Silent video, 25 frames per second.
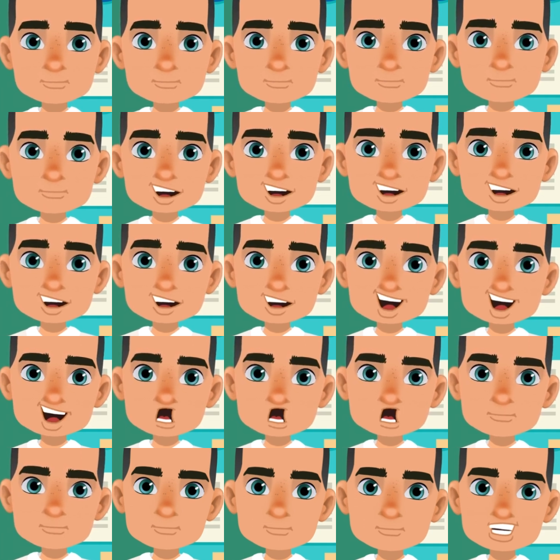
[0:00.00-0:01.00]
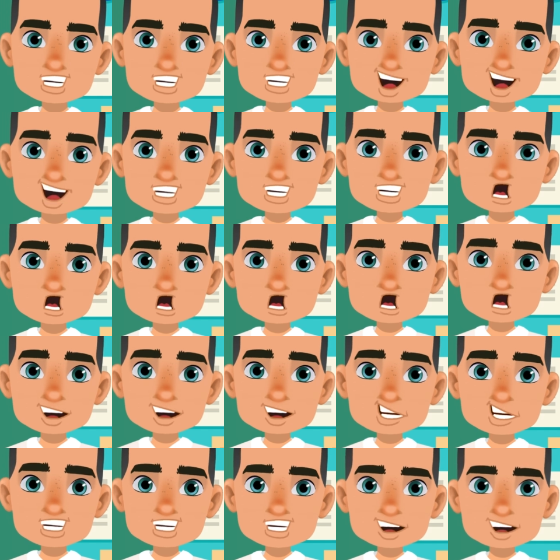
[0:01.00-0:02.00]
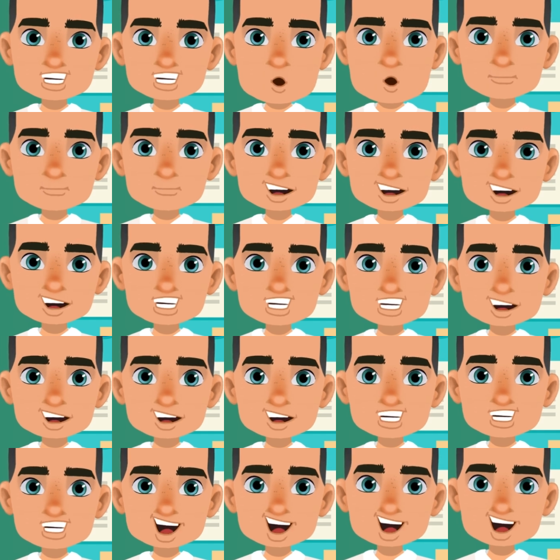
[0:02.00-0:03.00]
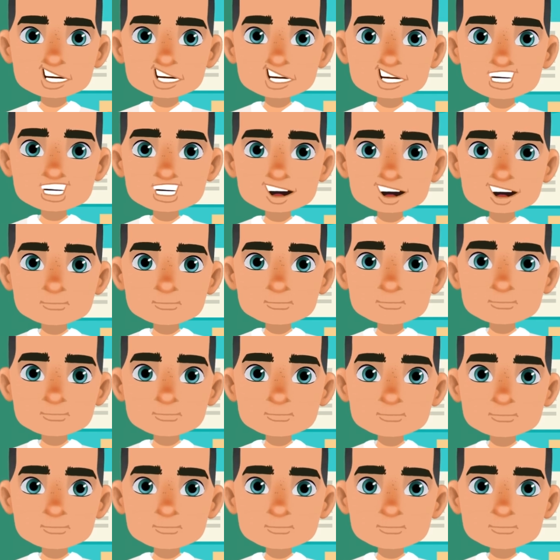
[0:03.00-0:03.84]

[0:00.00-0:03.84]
The event has not been taking place since 1980.